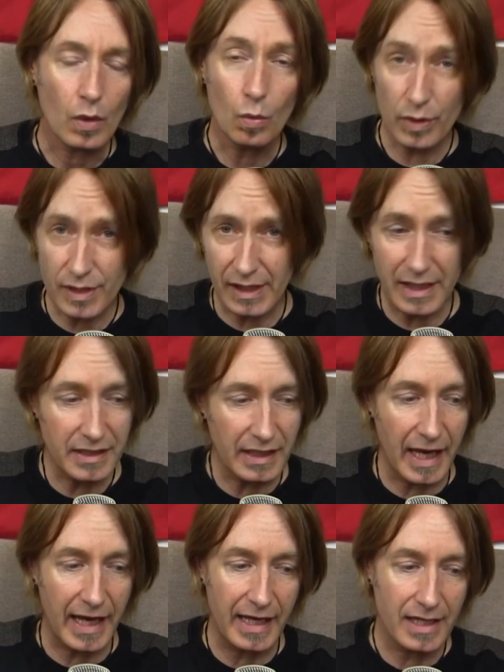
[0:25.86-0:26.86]
we're still in
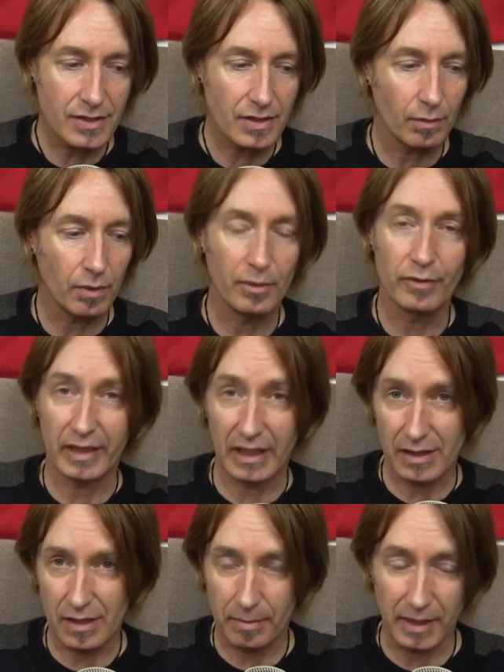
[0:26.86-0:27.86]
the A's and we're moving
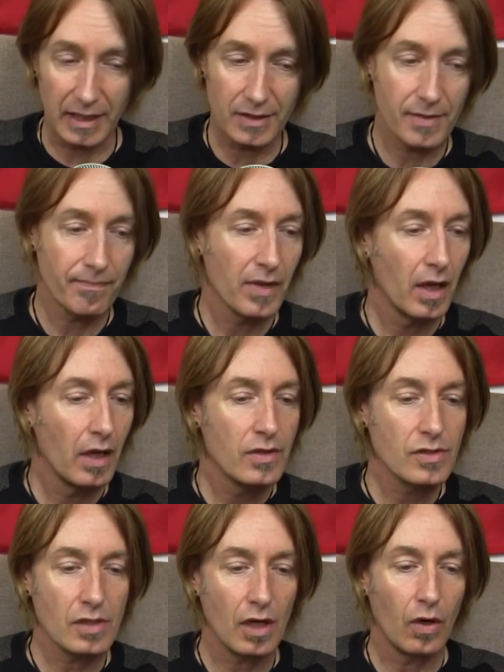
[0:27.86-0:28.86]
into the B's.
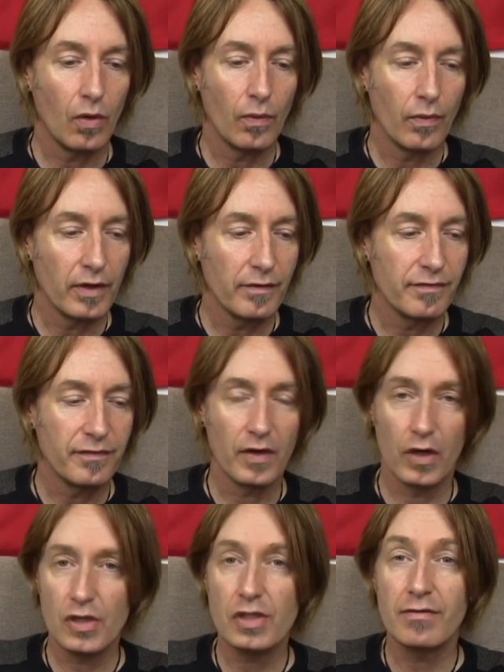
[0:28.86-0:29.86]
So, the
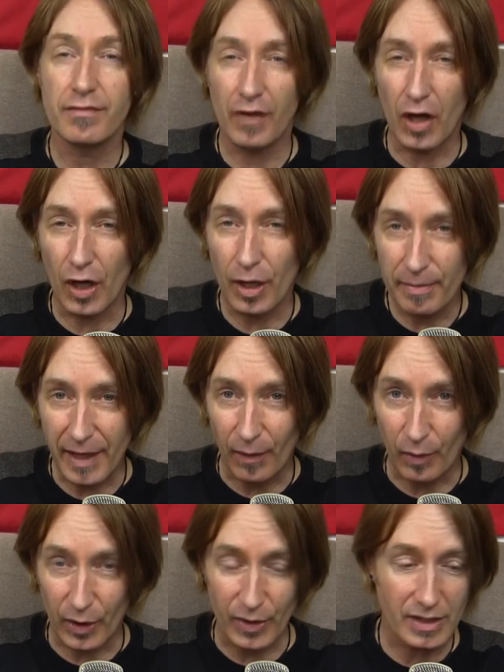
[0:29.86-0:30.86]
first verb that
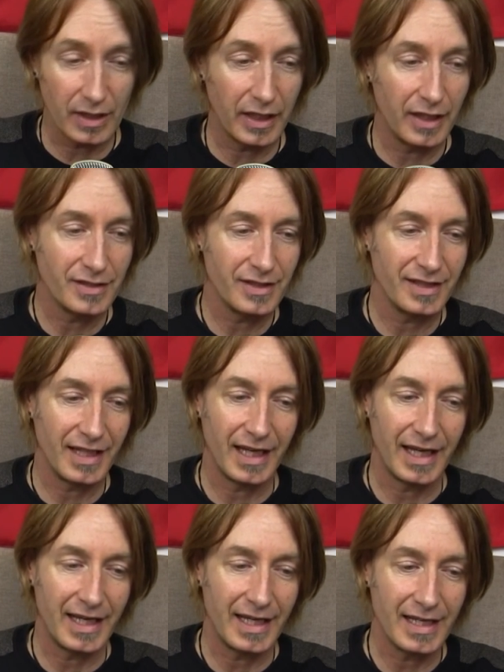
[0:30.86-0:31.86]
we're going to learn
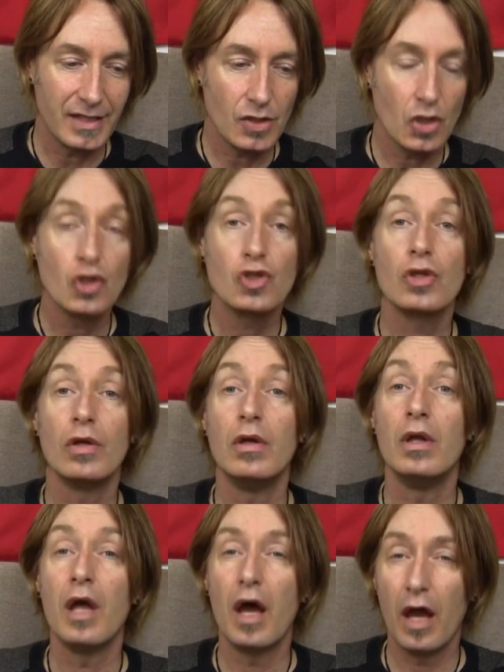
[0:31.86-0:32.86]
today is to
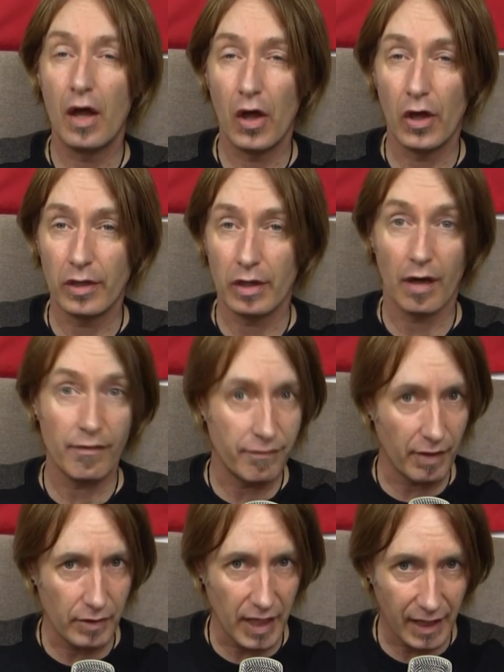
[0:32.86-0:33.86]
learn. A
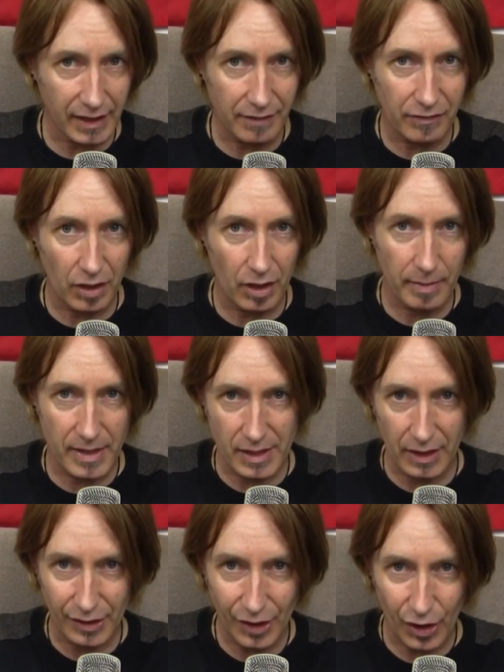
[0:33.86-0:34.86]
very handy verb, is
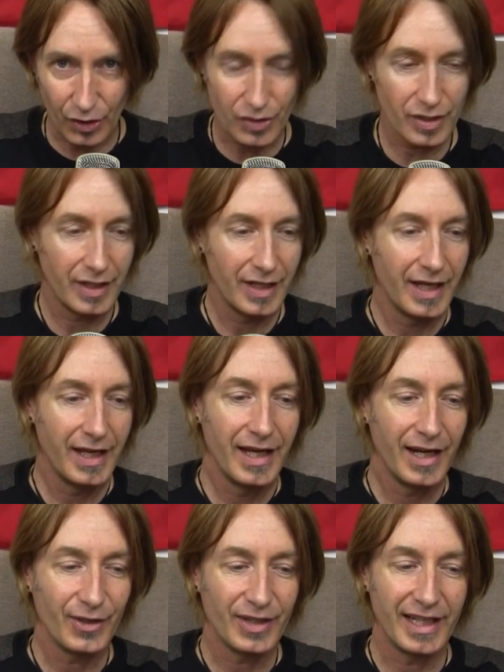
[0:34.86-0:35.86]
it not?
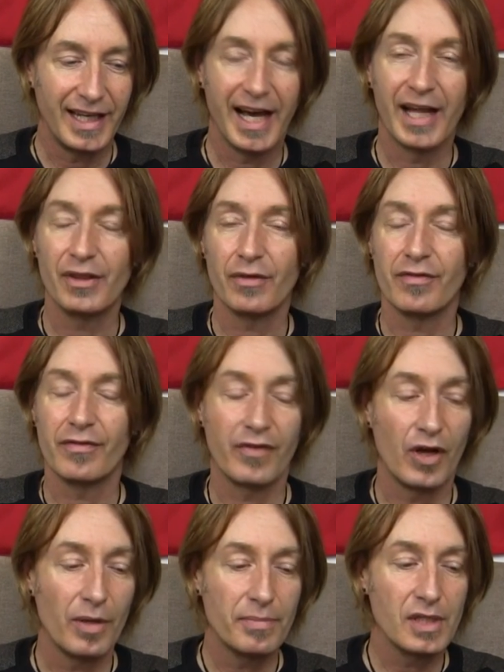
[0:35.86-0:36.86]
Okay, and the
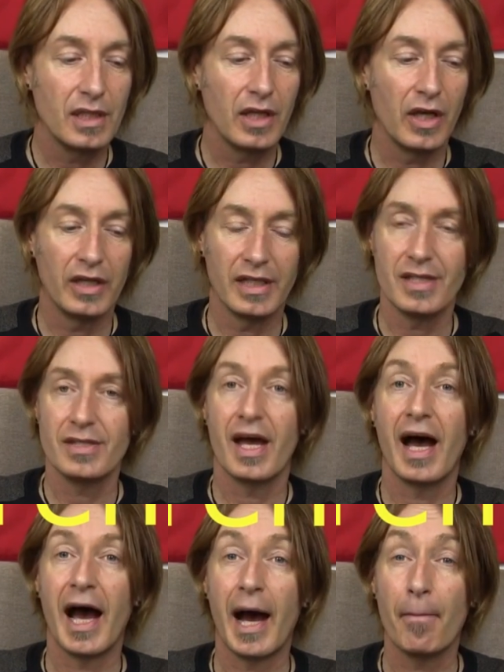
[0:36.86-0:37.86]
verb to learn is
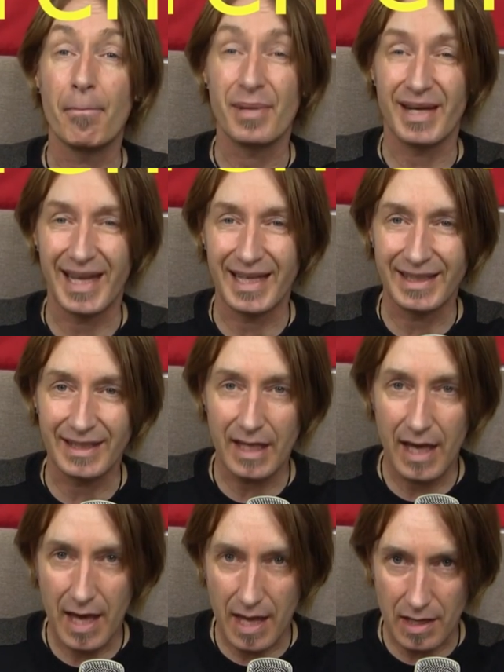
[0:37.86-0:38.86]

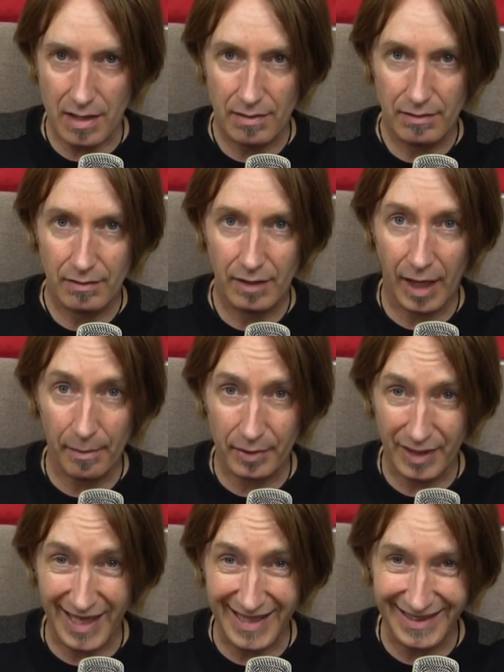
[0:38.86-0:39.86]
aprender.
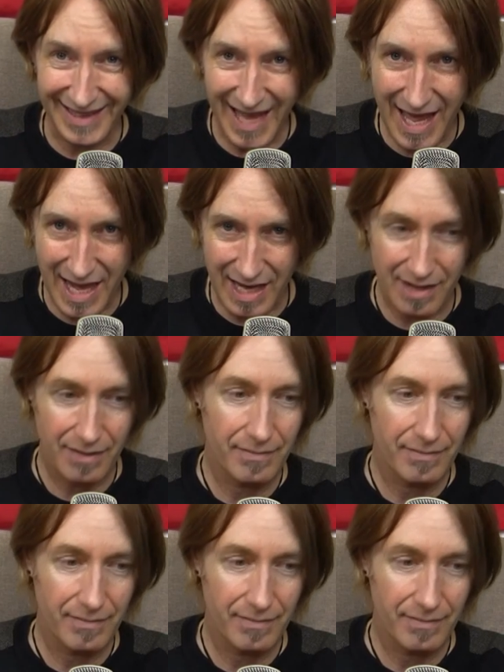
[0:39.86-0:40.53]
Aprender.